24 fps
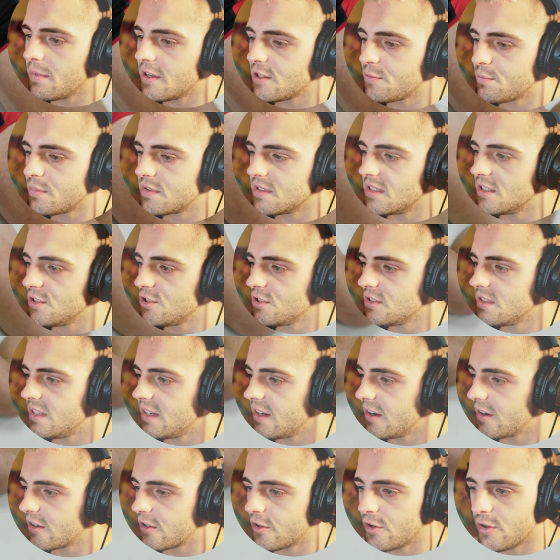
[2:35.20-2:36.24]
he missed position
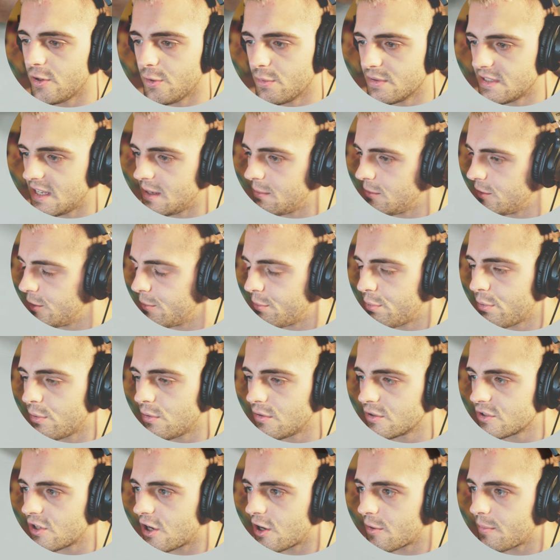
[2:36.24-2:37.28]
there. And Kody was able to
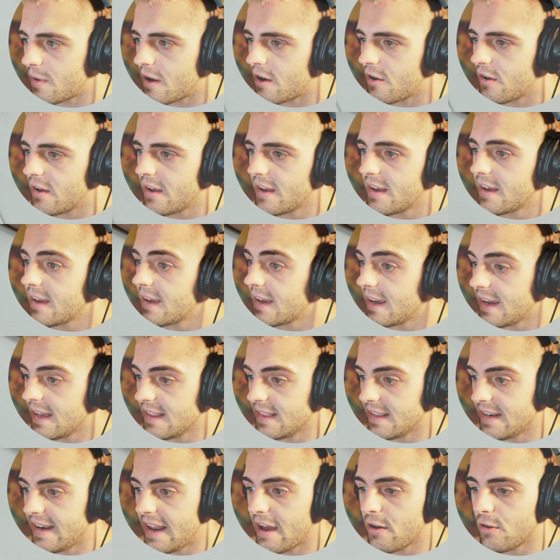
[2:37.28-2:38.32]
pull his arm out,
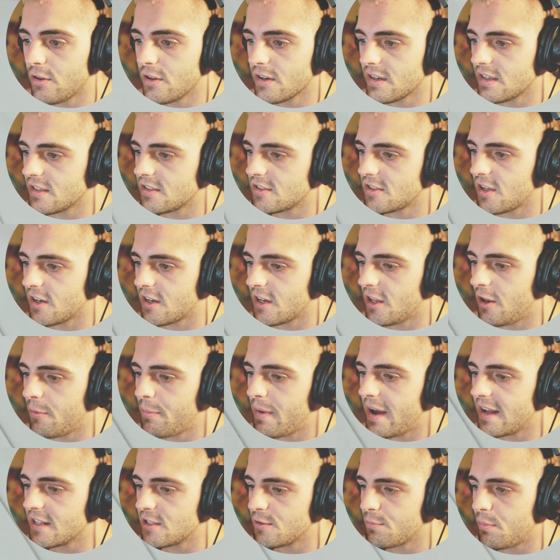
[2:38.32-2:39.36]
and then now look, he's stuck in
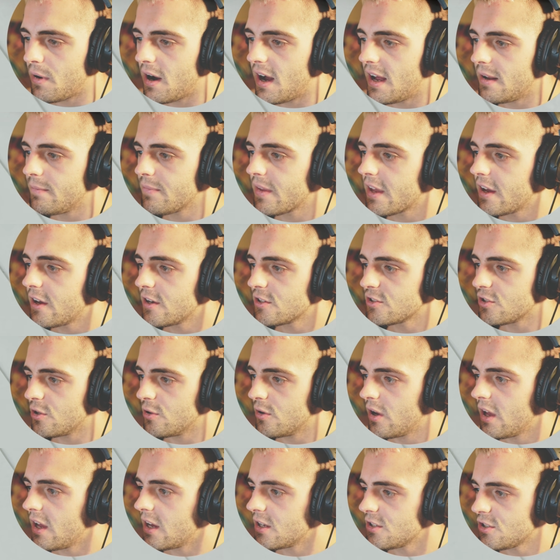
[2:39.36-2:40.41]
a bad spot.
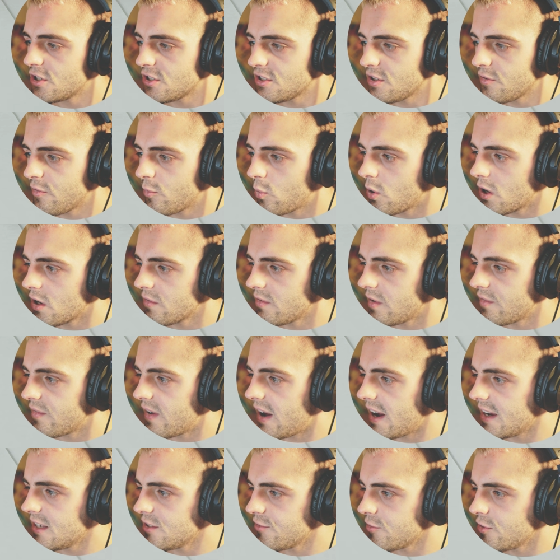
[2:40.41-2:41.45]
So just a word of
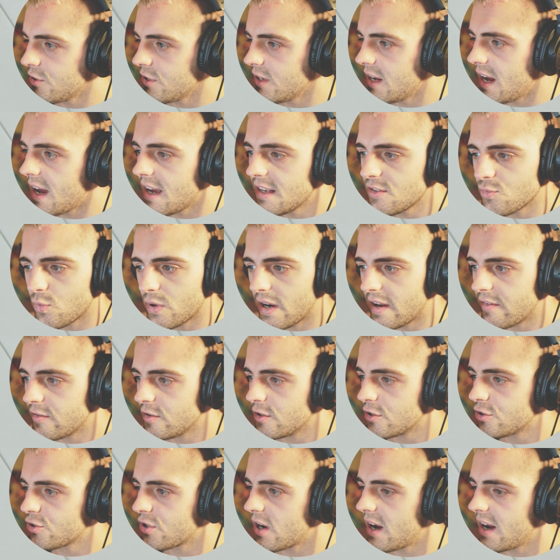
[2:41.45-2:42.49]
advice for you guys,
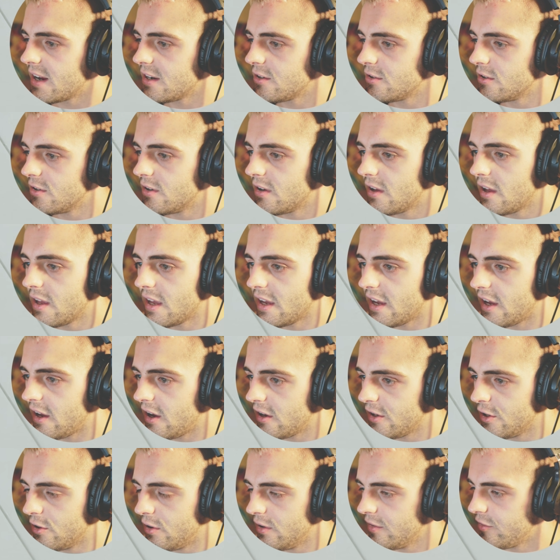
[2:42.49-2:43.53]
whenever you're trying to,
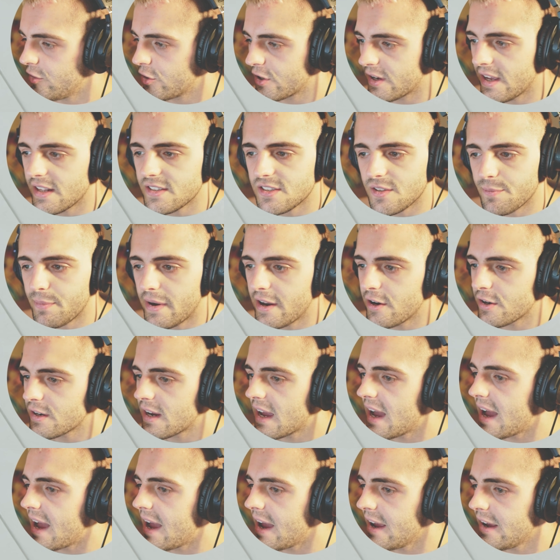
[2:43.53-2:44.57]
if you're against a better
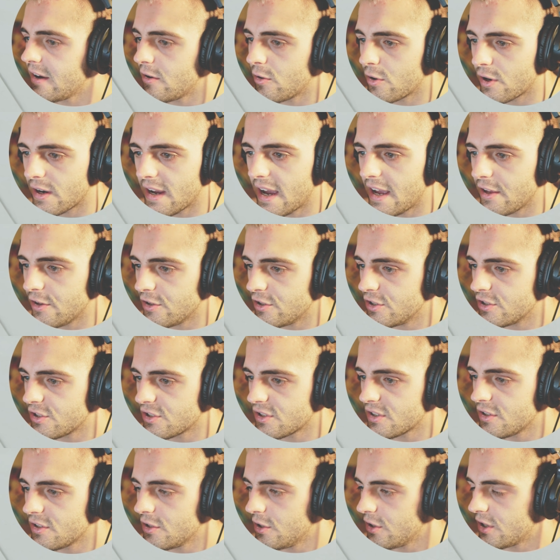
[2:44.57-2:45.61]
guy or a guy you
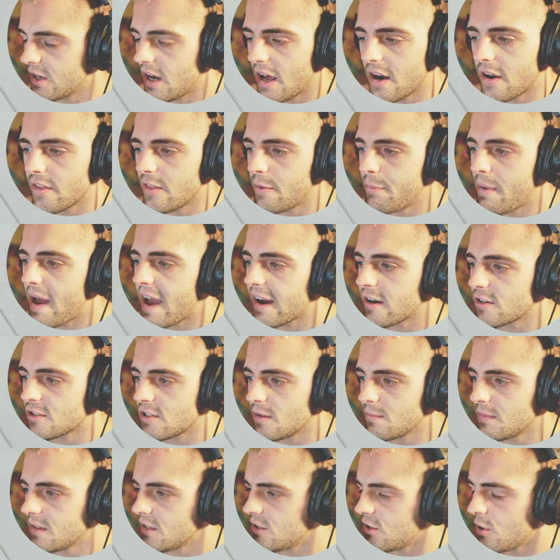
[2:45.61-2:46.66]
just got on the back or
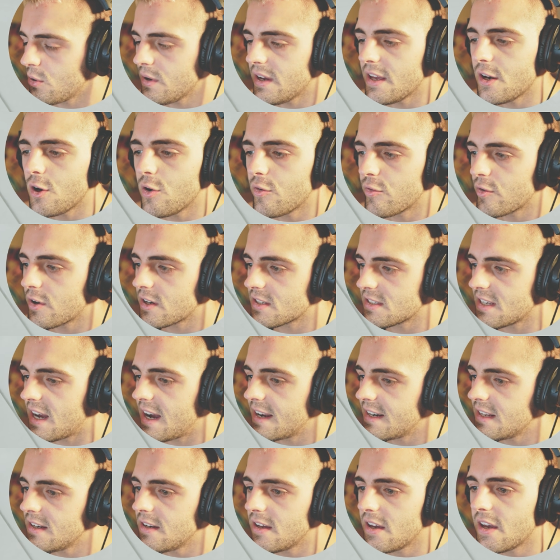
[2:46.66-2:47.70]
something, don't get
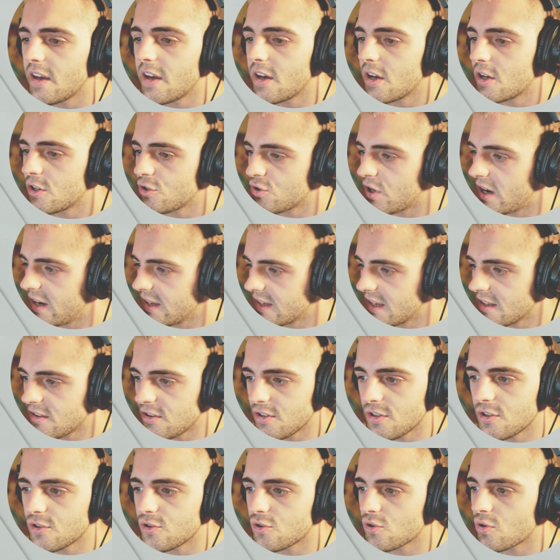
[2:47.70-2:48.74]
overexcited. Try to
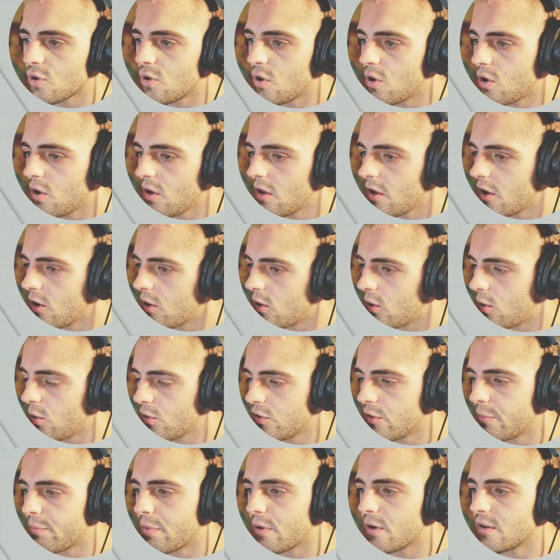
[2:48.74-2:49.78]
get the control,
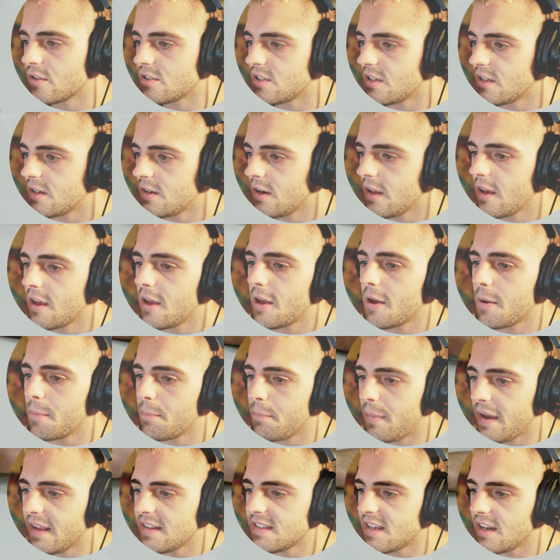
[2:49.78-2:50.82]
hold the person,
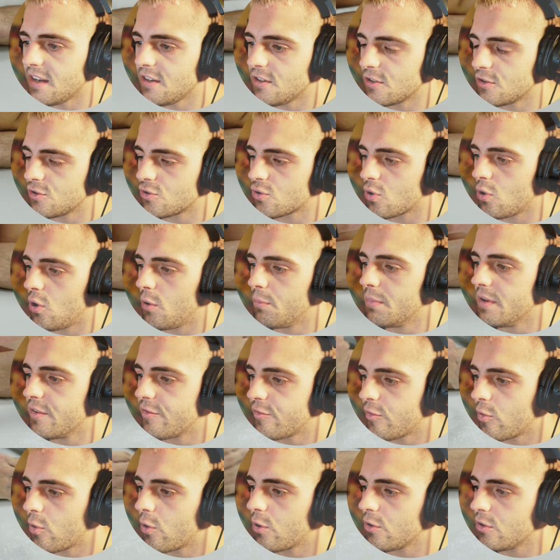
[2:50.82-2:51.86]
maintain control
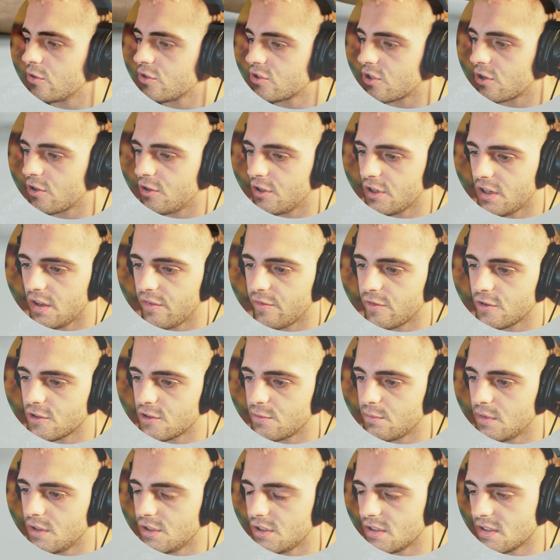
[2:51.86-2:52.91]
before you start looking for
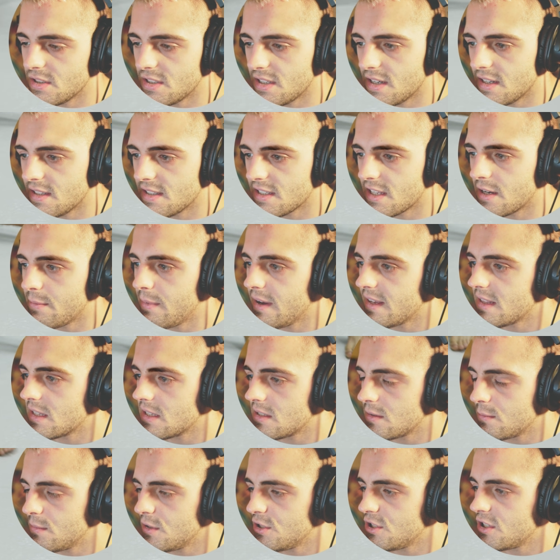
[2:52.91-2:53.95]
submissions, and it's going to make
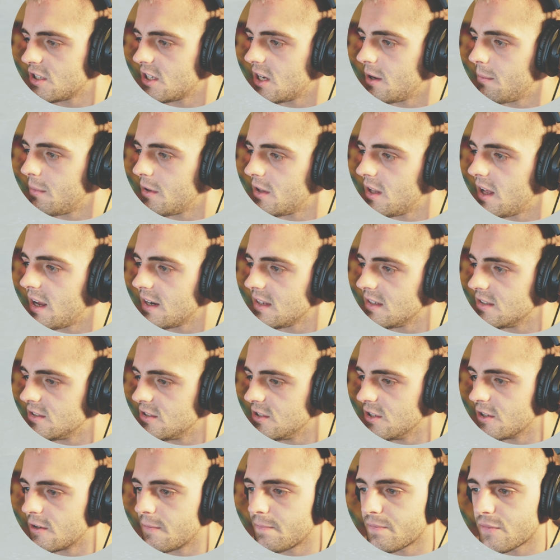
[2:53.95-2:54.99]
the submission come a lot
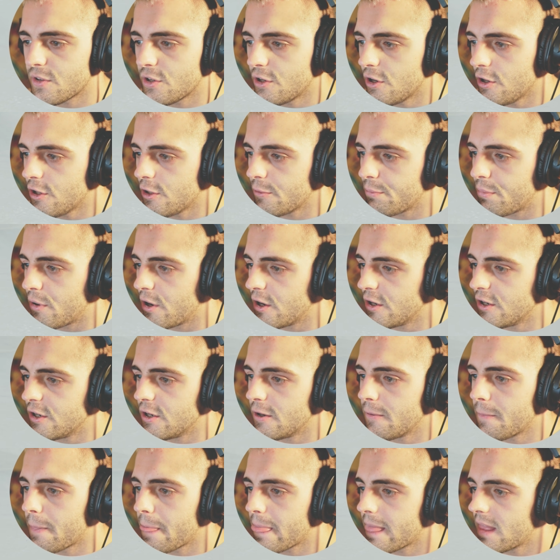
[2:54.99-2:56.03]
easier. Cook your
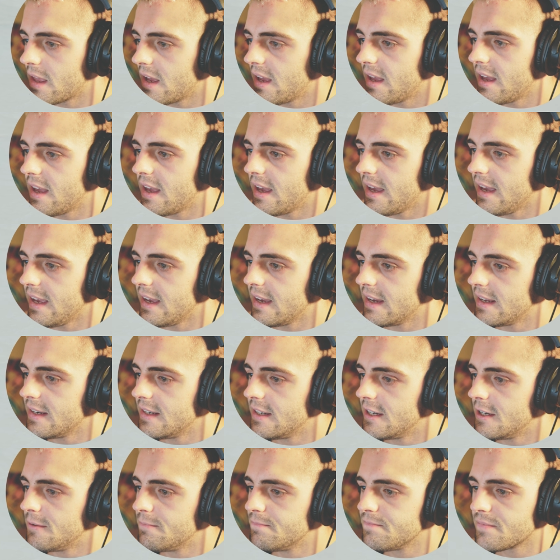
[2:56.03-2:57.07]
partner.
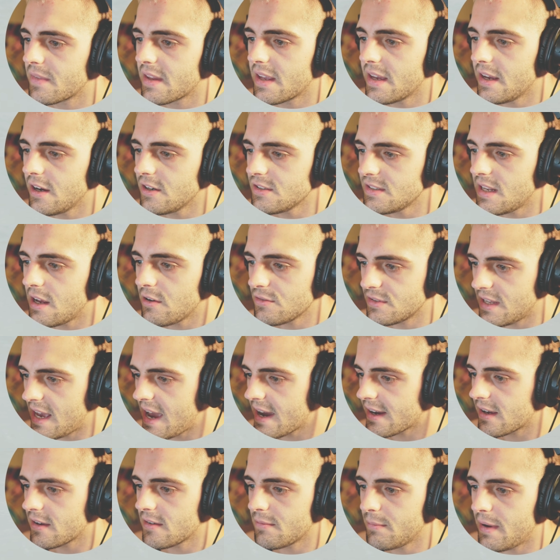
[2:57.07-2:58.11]
And here's now
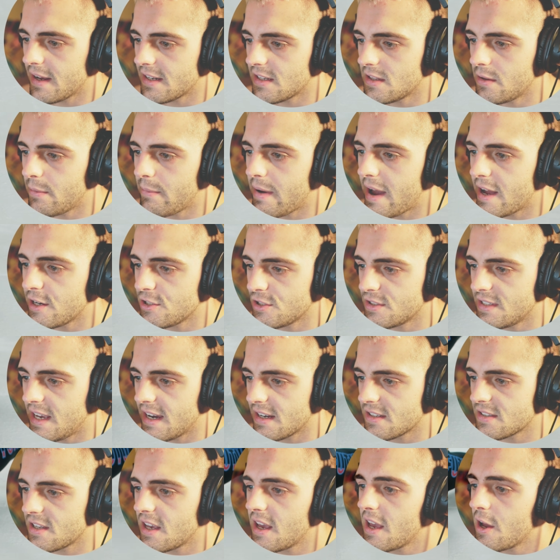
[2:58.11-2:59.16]
Zack back to the match.
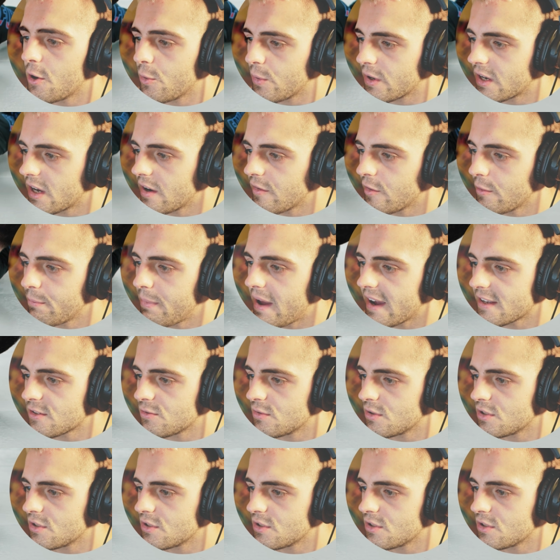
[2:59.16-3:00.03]
Zack's recovered back